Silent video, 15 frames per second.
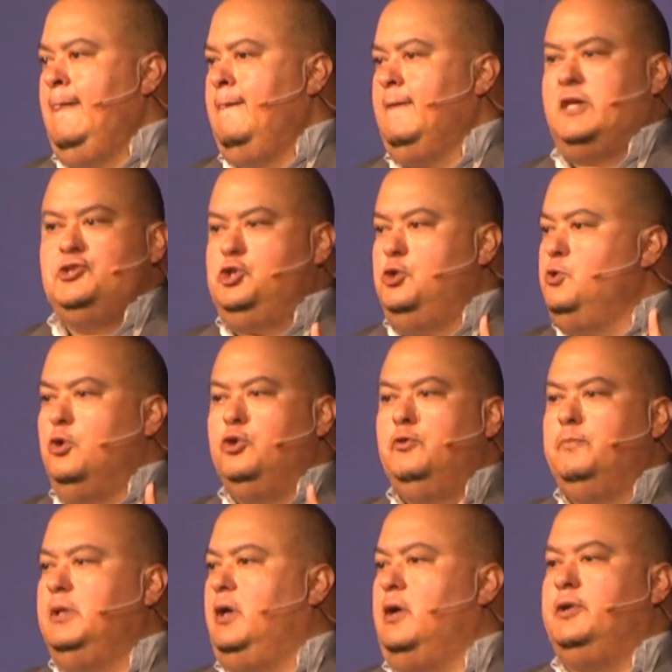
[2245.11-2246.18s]
because you know you
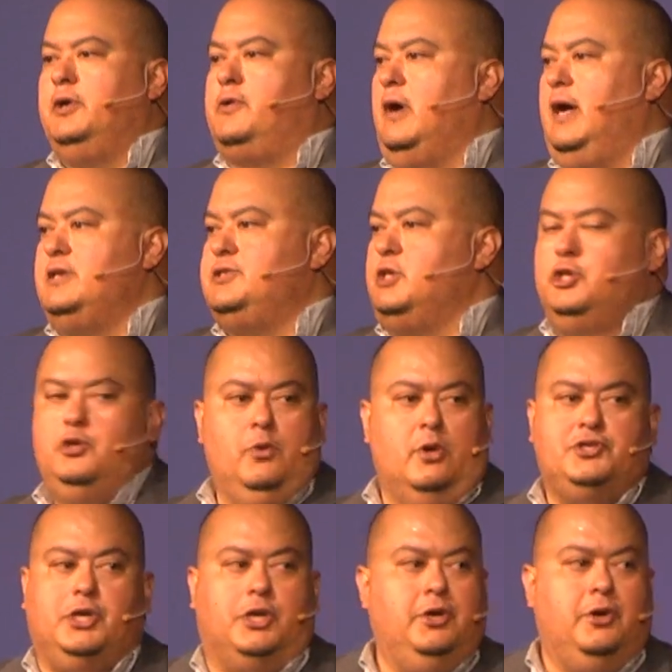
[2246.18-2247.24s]
belong to Christ and you are
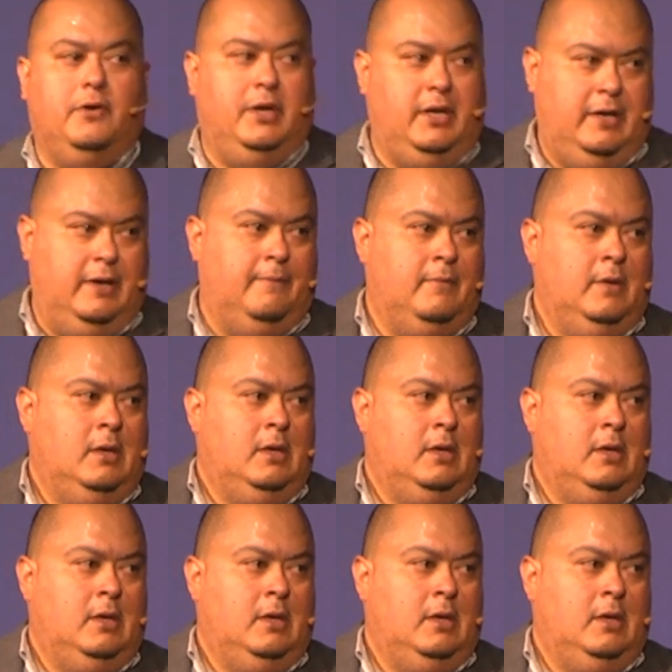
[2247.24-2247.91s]
secure in Him.